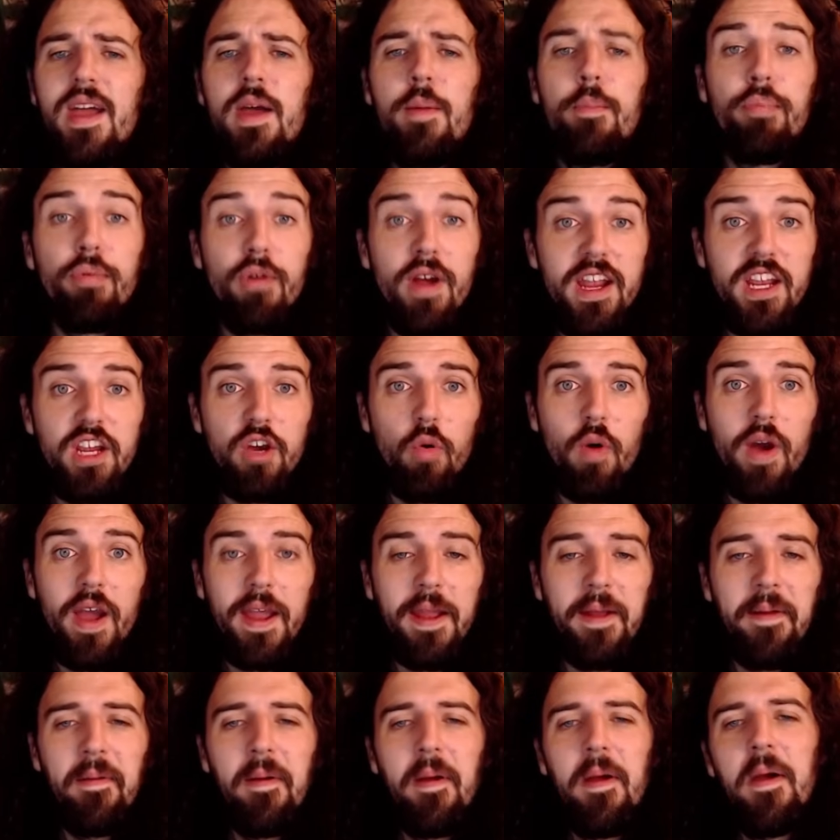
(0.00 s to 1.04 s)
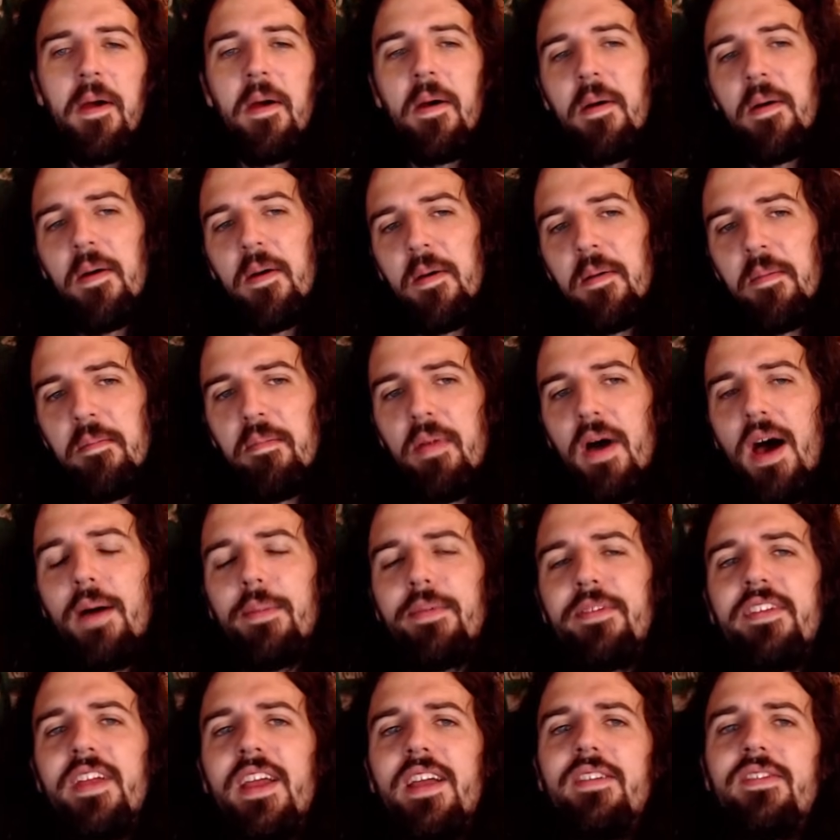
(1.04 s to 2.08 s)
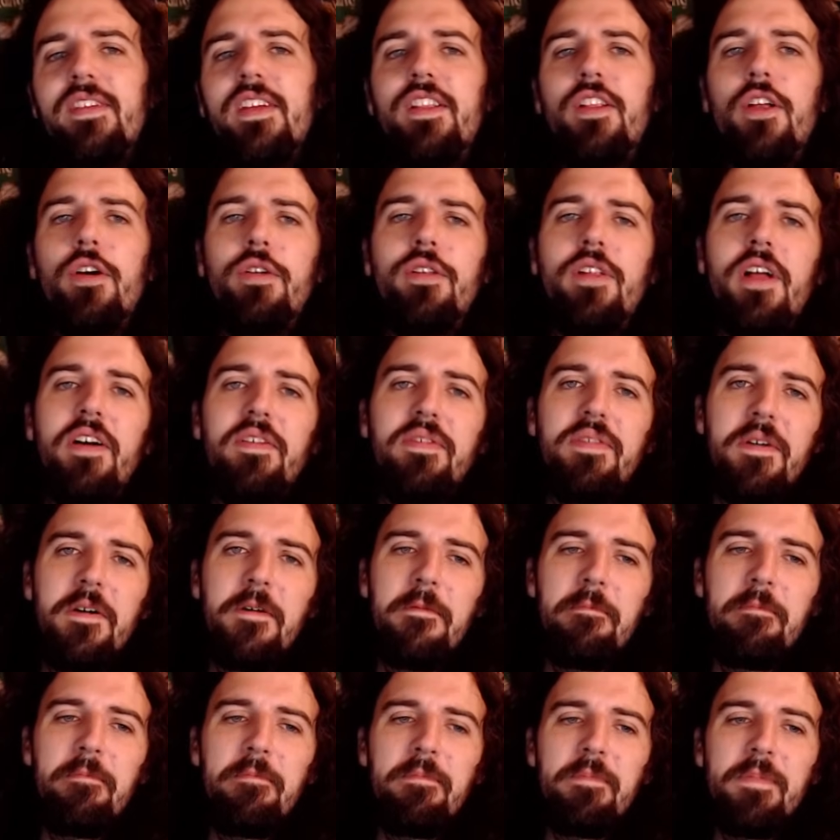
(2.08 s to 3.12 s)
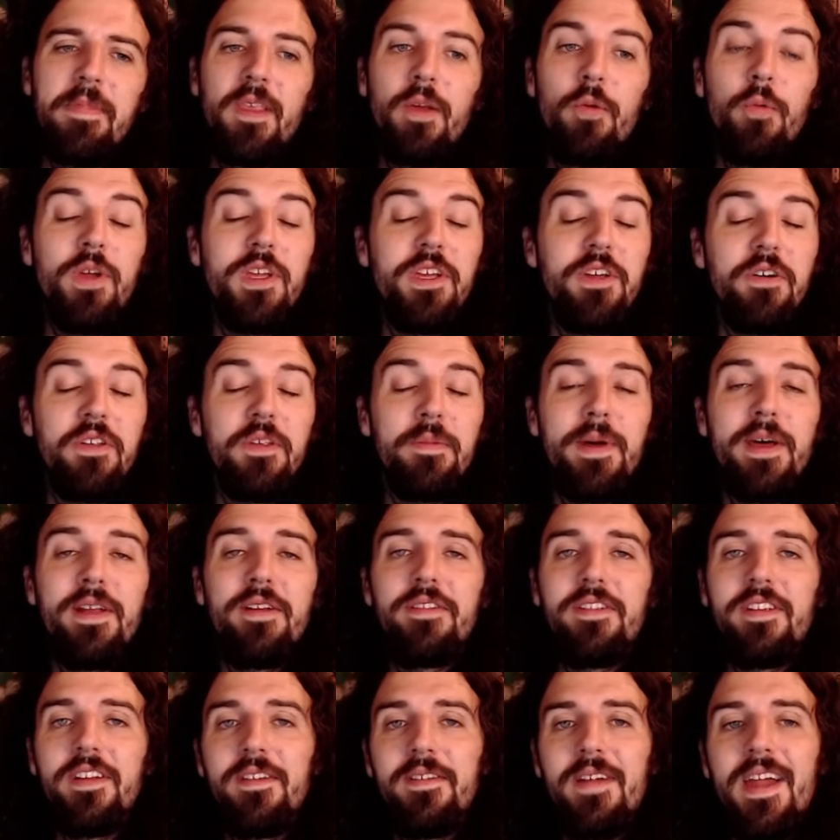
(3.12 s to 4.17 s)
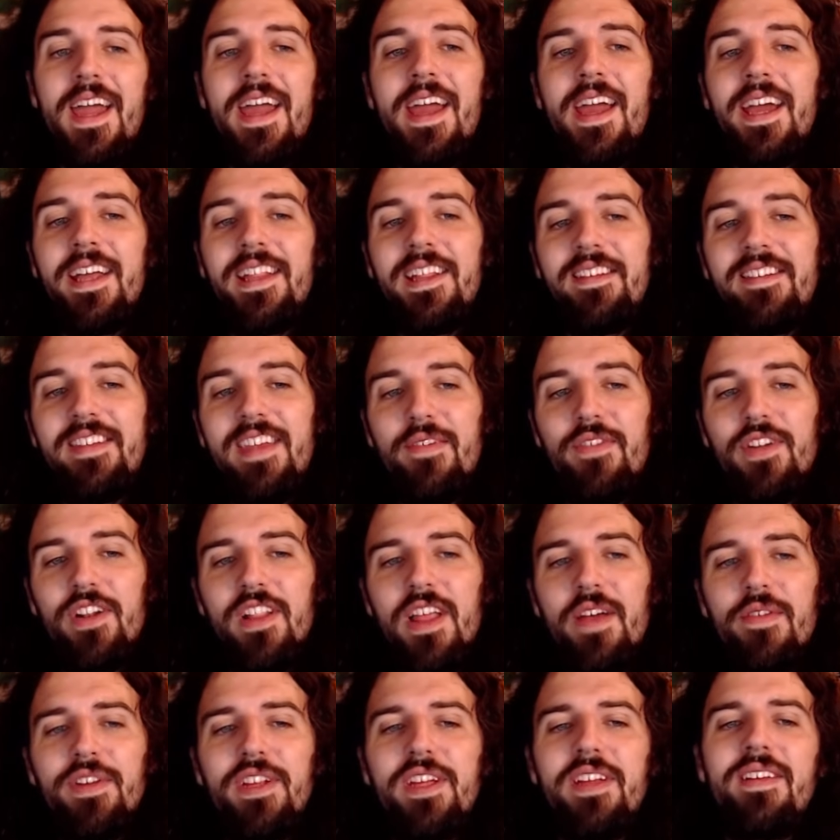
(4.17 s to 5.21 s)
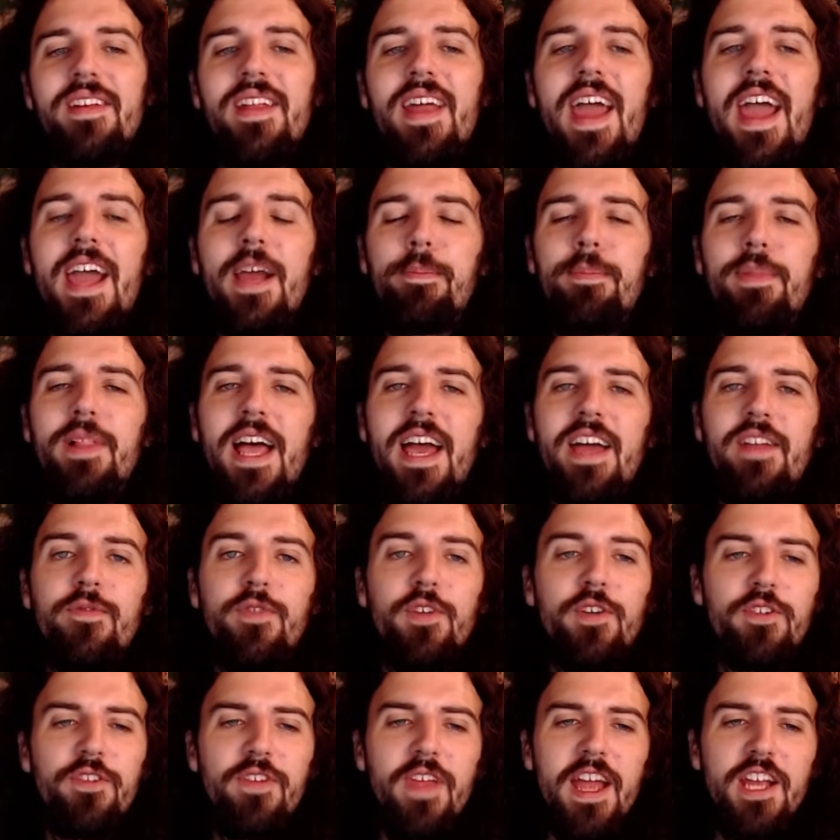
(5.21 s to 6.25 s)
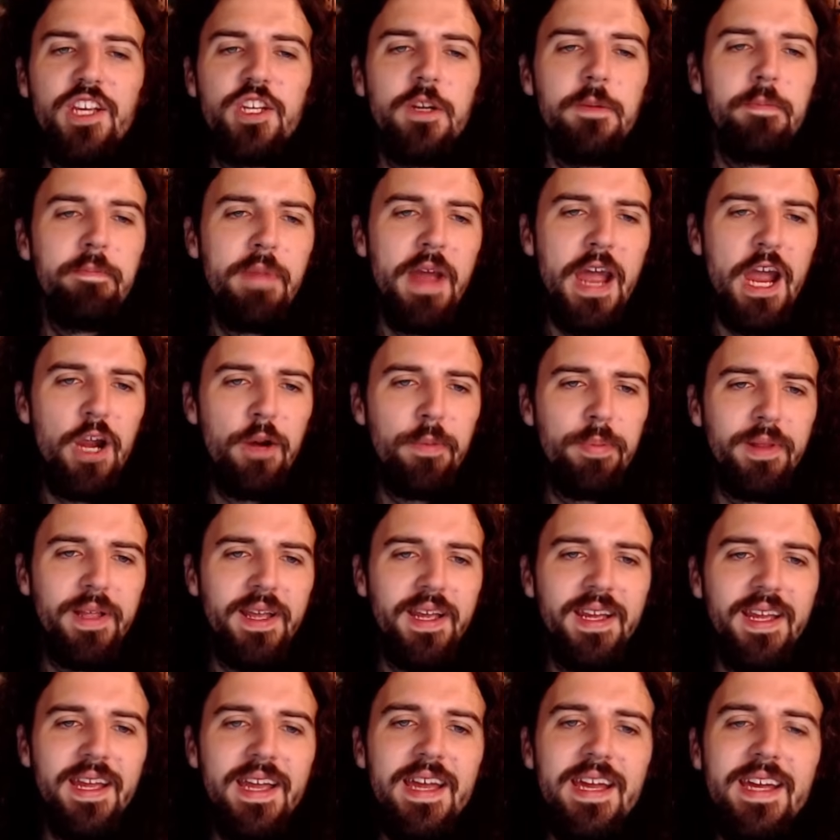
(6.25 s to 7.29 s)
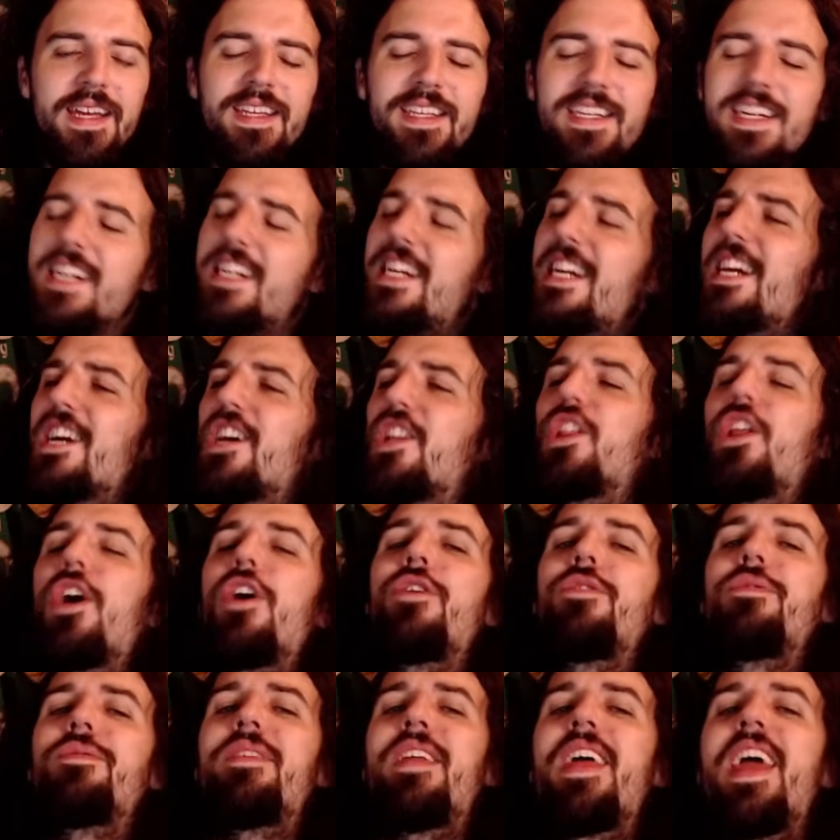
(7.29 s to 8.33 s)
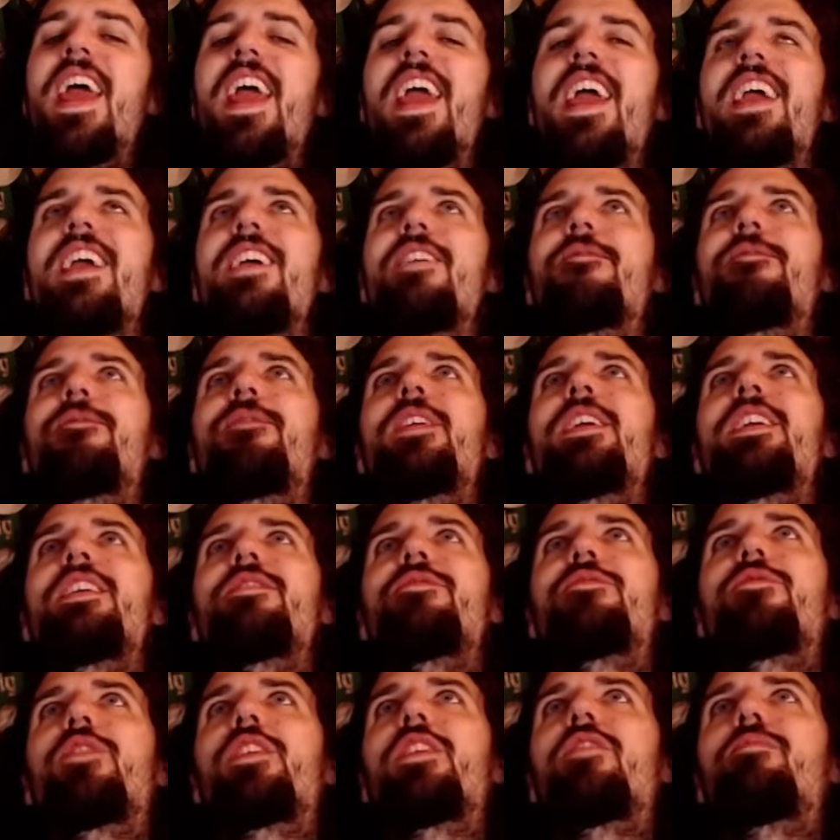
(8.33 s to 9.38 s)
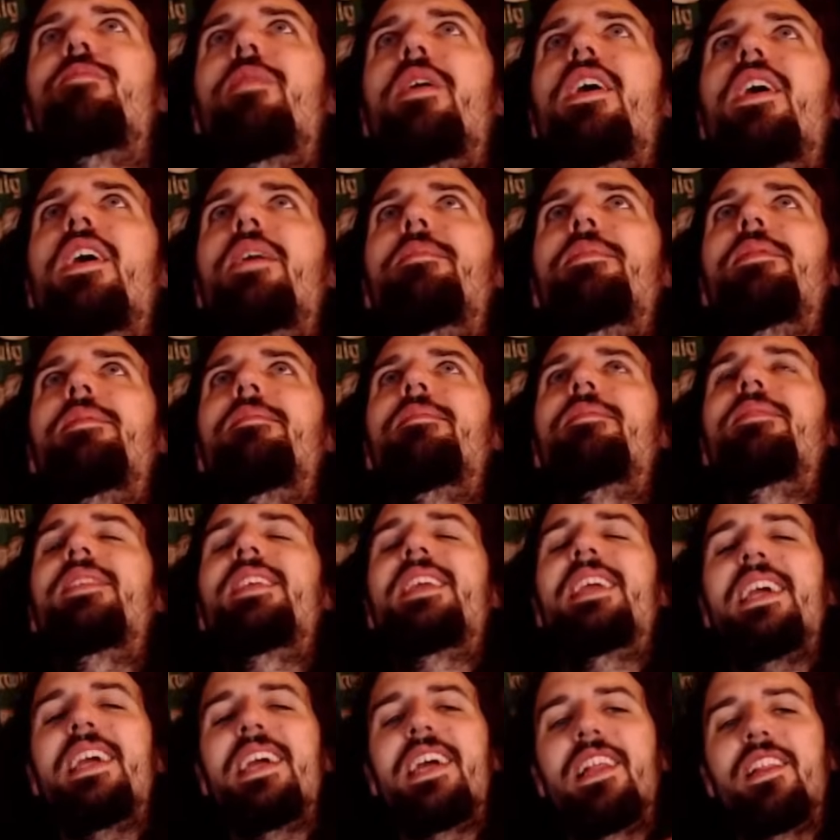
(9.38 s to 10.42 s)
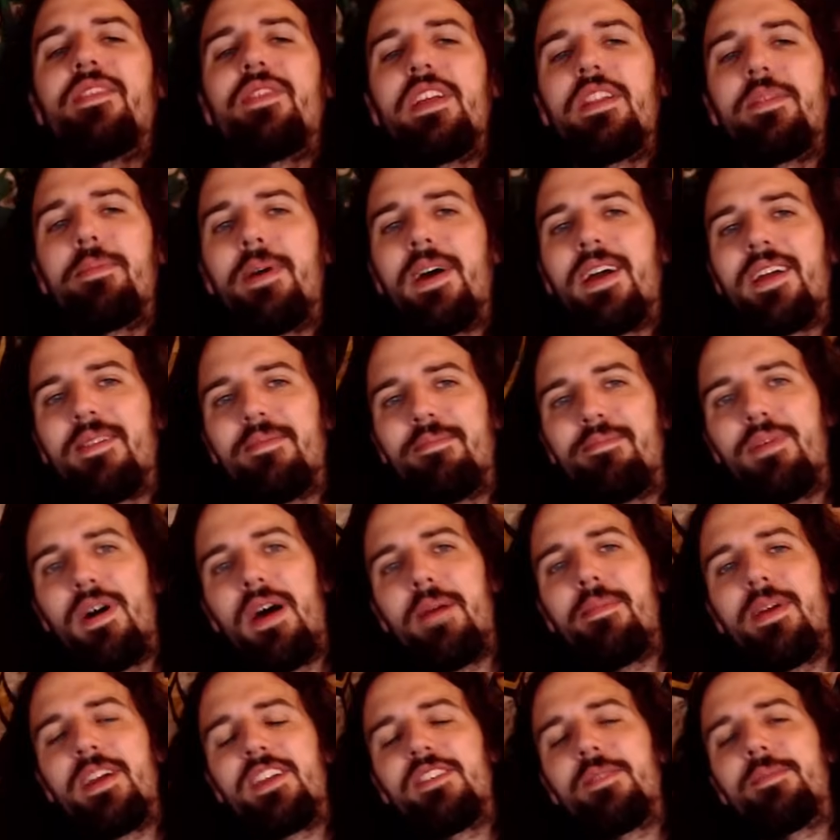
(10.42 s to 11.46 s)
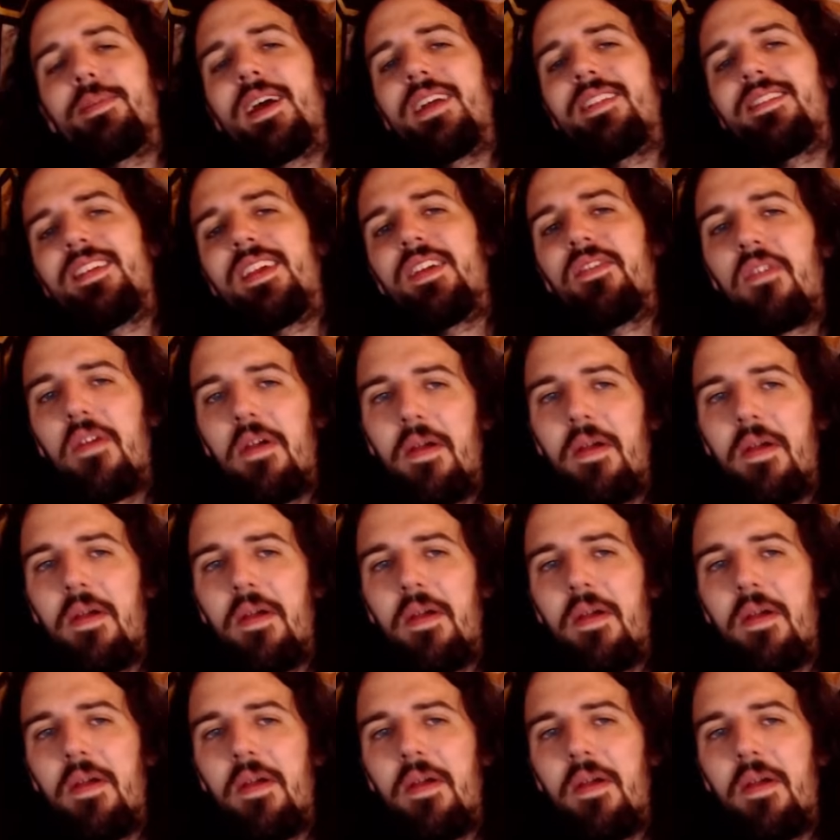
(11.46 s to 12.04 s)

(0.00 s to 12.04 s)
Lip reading: Breakaway. Bob saves it, low glove. We kill the penalty. And then 7-11 in. Ekblad for slashing. Power play. Geeky alone. 8 feet in front of Bob. Can't elevate the puck. Bob makes the pad save.